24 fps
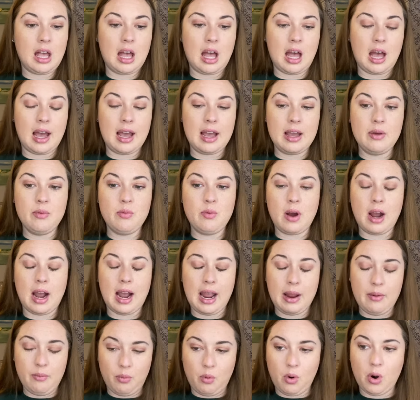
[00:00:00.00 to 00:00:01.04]
I
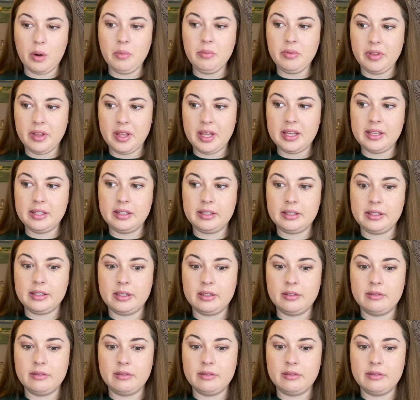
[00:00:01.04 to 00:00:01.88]
warmed this